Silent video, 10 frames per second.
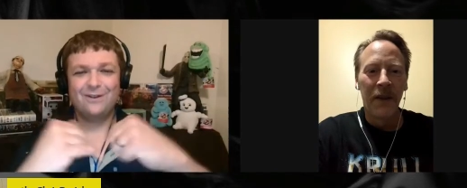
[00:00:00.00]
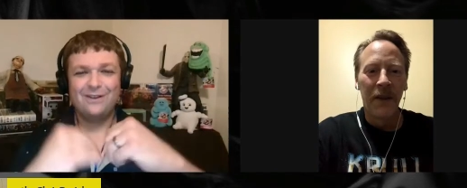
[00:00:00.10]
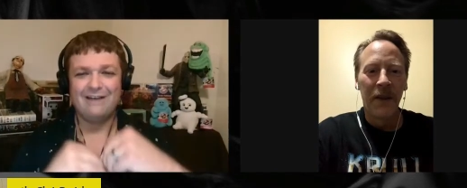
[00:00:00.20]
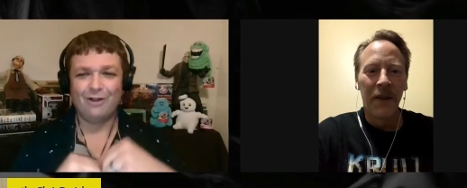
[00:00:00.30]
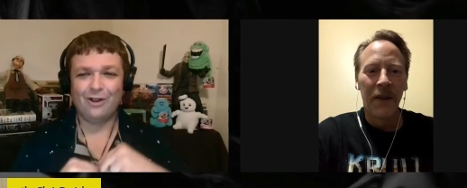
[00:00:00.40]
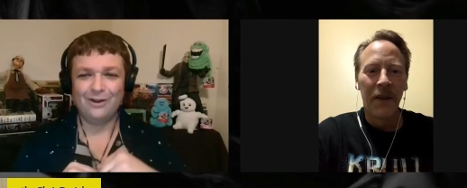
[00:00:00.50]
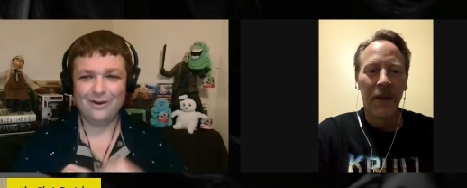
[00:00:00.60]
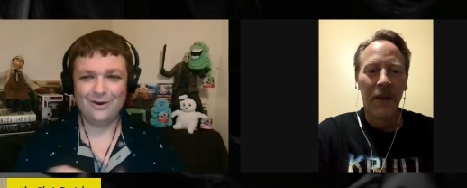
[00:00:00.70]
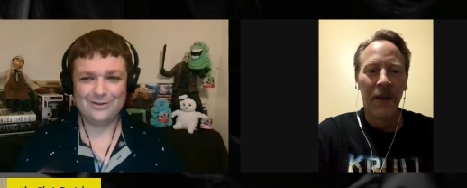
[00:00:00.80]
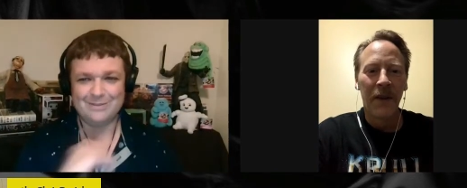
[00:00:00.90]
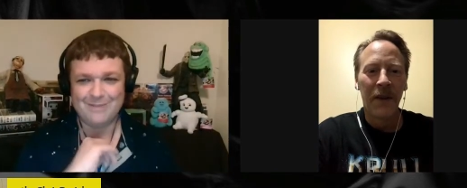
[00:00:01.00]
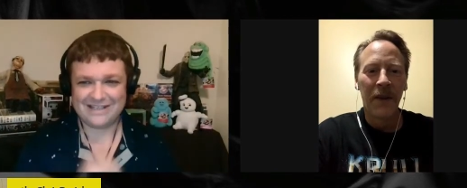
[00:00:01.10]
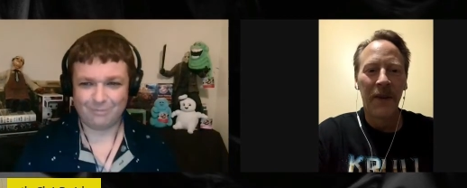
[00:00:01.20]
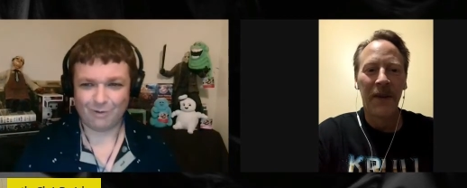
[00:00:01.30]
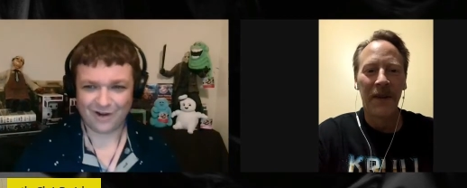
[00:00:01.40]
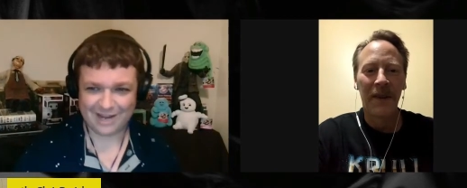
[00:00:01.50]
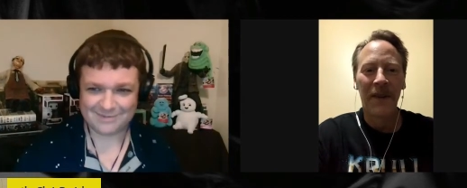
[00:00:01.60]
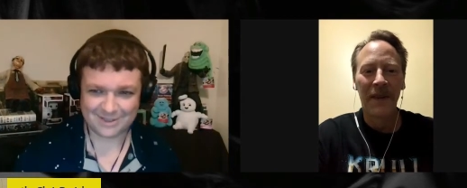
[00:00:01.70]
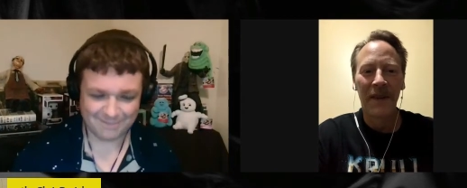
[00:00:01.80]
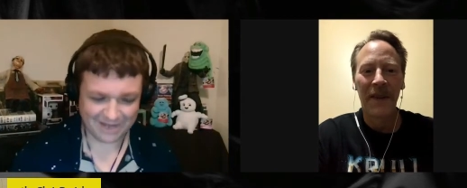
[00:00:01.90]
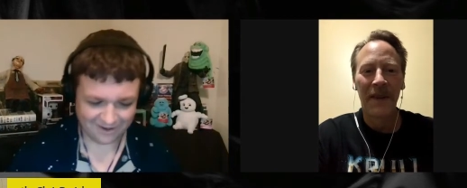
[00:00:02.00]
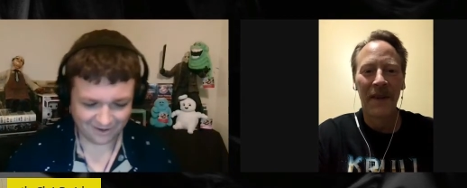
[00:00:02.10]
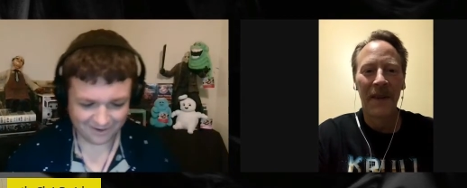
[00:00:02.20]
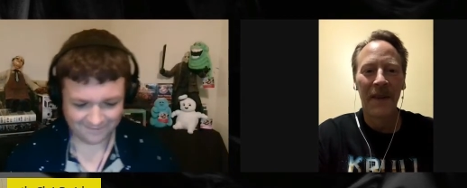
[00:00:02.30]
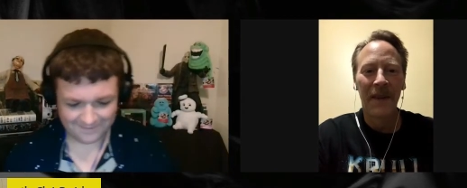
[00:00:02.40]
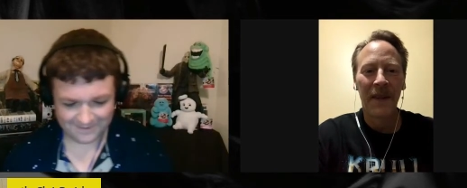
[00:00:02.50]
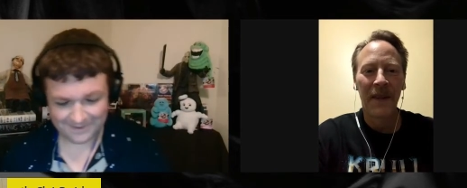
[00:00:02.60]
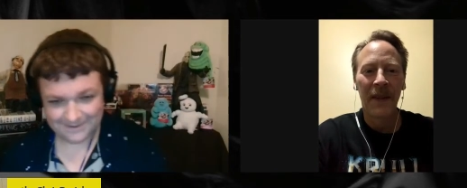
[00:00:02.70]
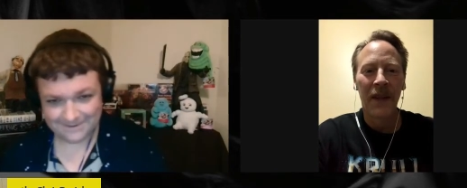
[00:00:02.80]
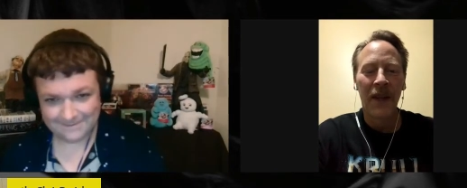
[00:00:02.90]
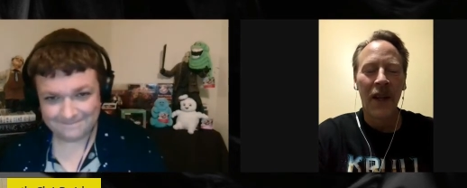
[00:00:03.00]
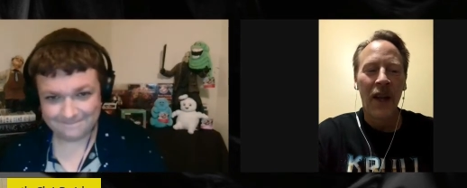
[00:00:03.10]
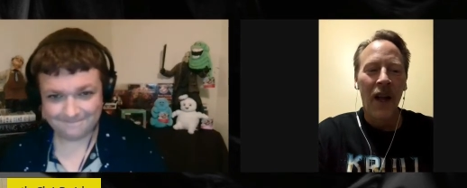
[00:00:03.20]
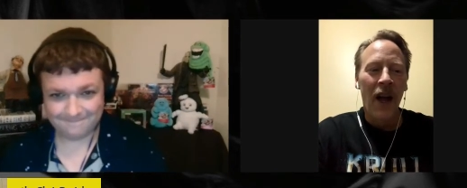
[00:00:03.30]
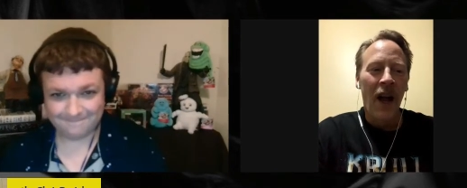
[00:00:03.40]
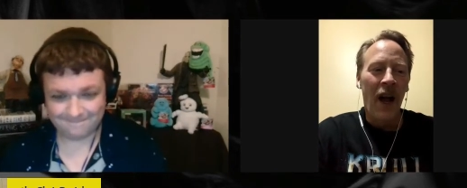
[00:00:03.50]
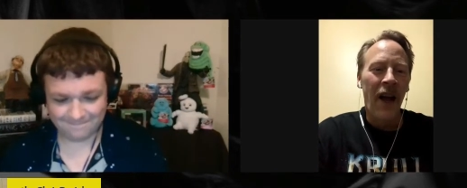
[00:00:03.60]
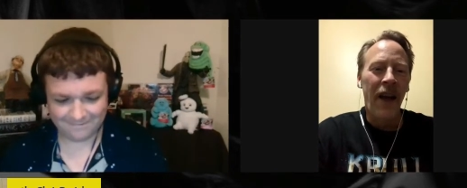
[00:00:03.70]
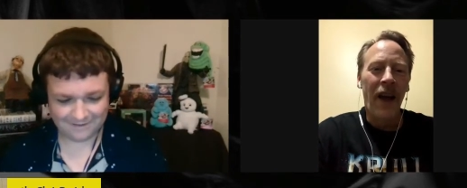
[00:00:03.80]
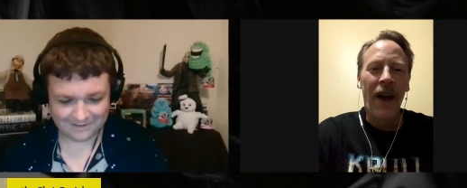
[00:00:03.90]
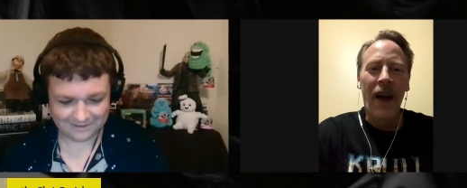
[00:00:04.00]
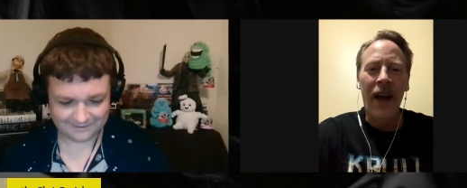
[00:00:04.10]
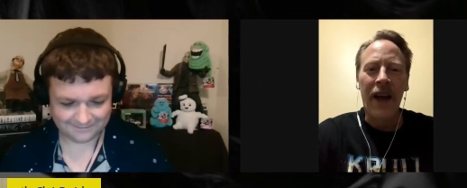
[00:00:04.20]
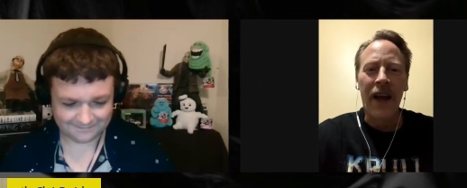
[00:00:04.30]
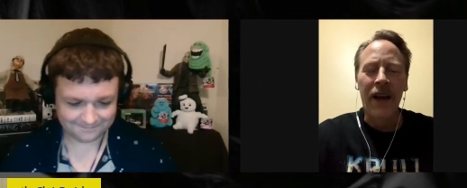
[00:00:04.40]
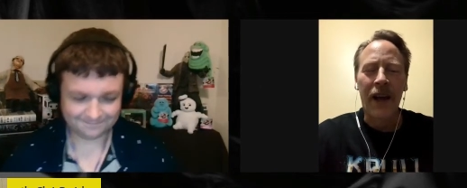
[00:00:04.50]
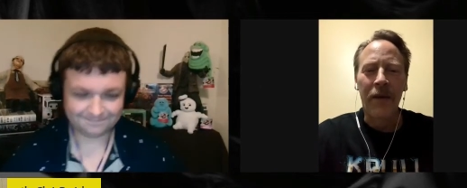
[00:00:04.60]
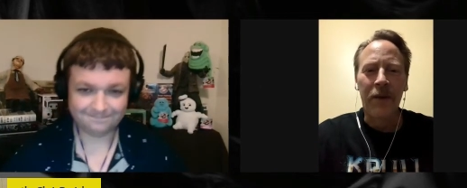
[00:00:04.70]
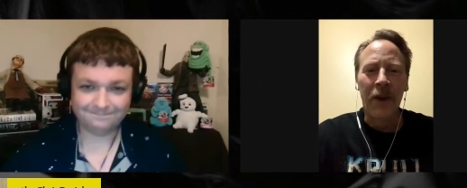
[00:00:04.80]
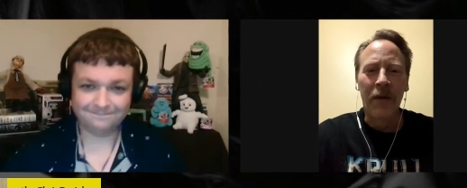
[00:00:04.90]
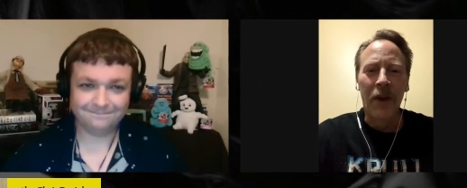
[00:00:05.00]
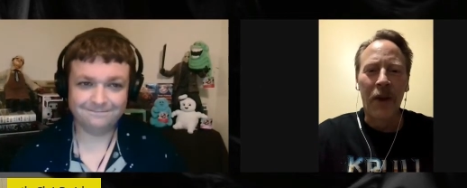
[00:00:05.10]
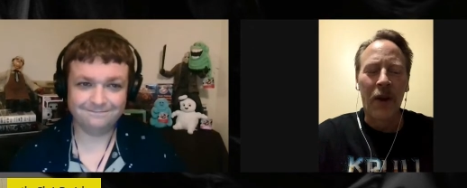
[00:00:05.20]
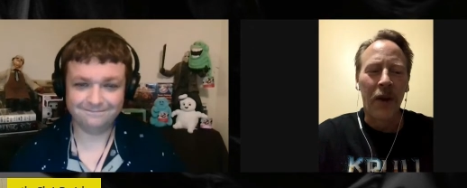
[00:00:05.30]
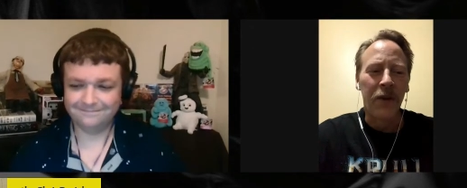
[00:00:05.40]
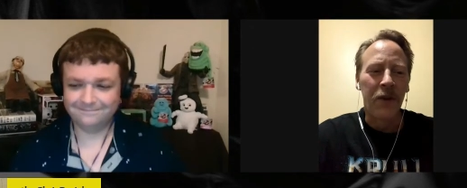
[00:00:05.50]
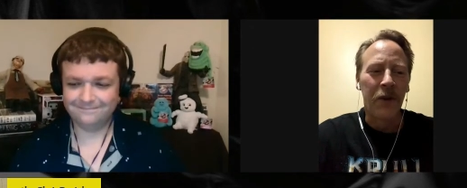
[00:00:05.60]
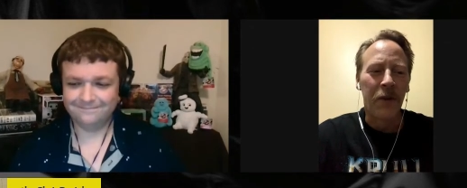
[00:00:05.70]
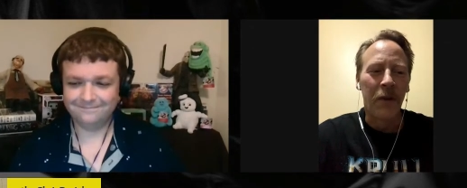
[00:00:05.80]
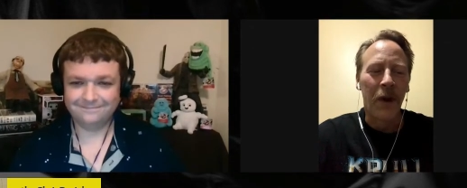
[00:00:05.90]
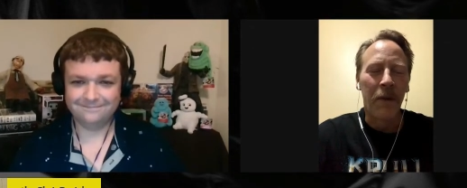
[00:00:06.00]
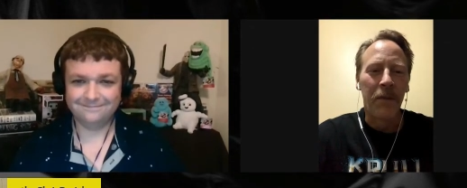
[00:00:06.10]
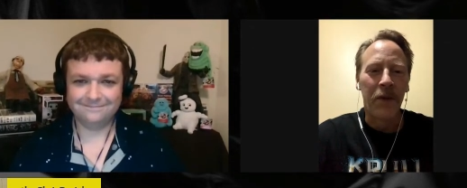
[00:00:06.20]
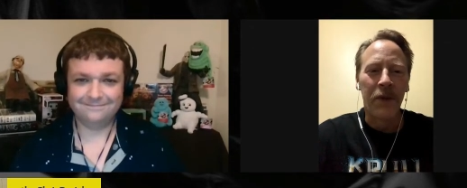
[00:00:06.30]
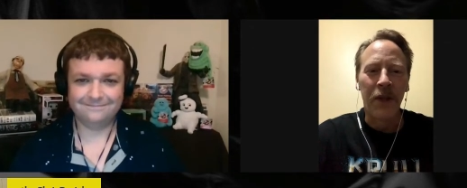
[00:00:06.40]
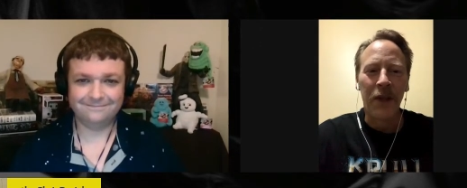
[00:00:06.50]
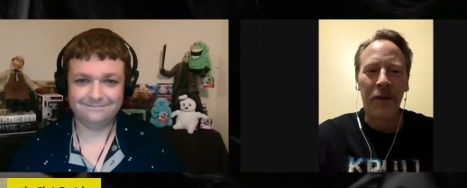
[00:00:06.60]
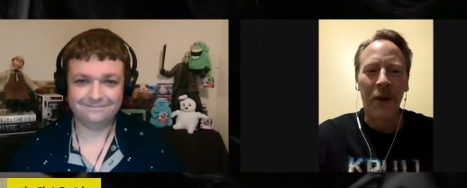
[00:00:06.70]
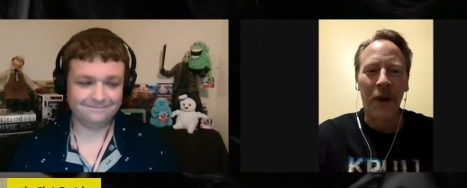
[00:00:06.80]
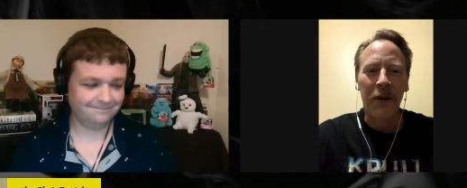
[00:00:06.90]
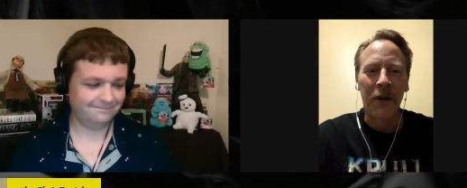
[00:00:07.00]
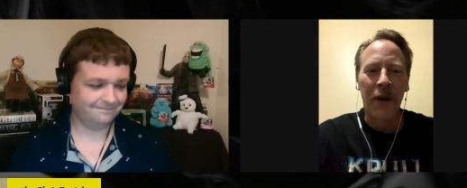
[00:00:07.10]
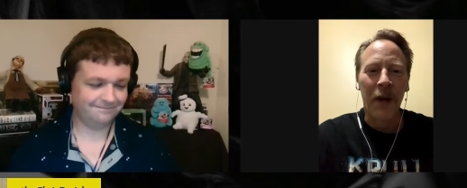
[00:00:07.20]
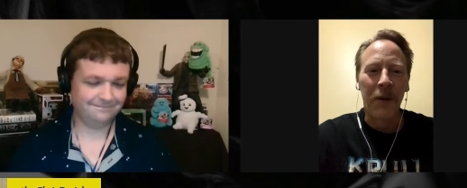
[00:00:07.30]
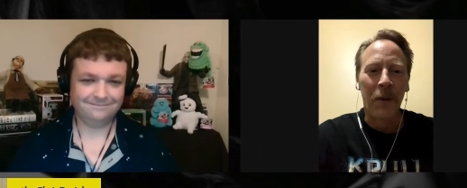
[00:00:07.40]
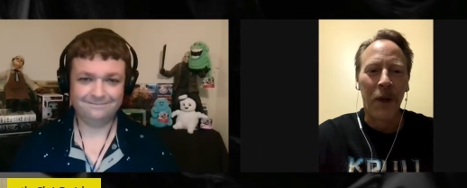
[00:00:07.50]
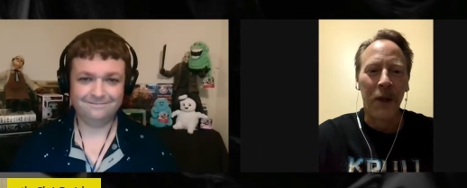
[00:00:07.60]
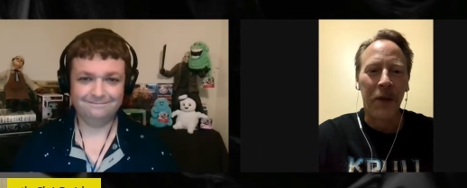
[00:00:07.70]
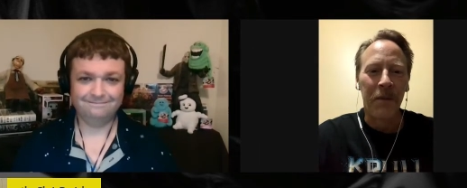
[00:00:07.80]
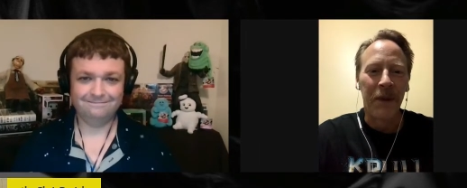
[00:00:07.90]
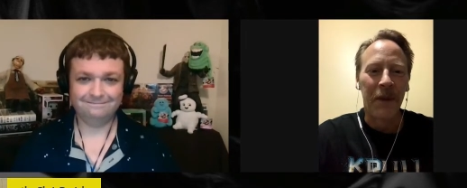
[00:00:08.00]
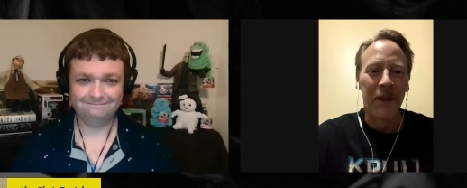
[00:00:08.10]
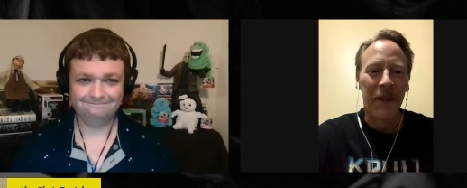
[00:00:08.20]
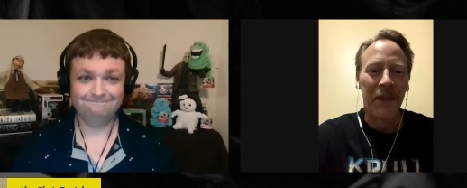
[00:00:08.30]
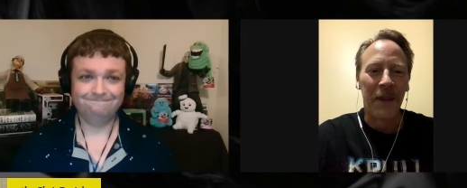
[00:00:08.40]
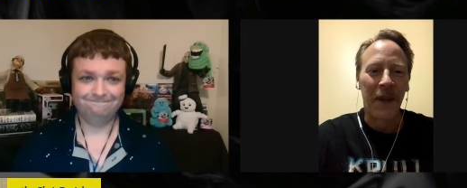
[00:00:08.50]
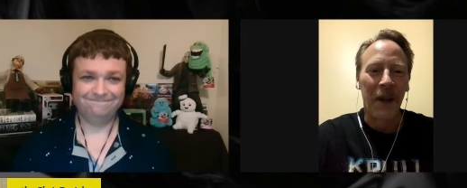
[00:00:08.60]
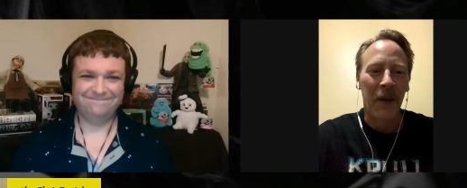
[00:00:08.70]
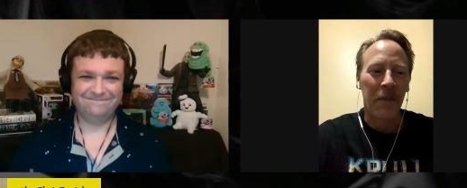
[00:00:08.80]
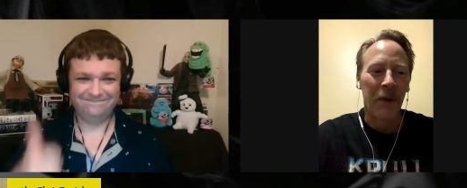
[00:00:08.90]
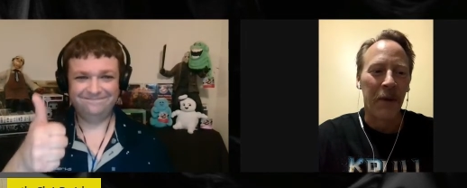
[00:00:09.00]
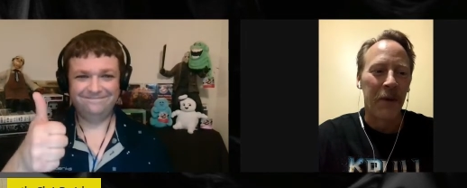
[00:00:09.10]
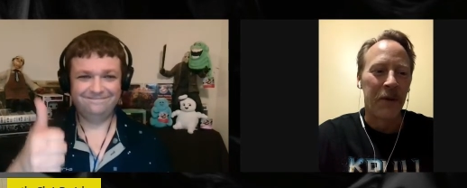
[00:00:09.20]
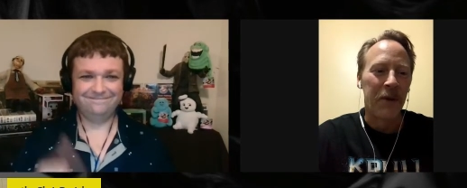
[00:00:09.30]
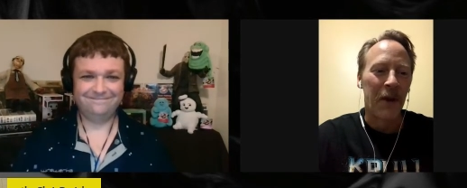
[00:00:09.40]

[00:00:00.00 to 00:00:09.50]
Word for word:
Speaker 1: level, who's the best War Games competitor?
Speaker 2: I uh, I kind of have to give a nod to uh, Steve Doctor Death Williams because he's in a couple of those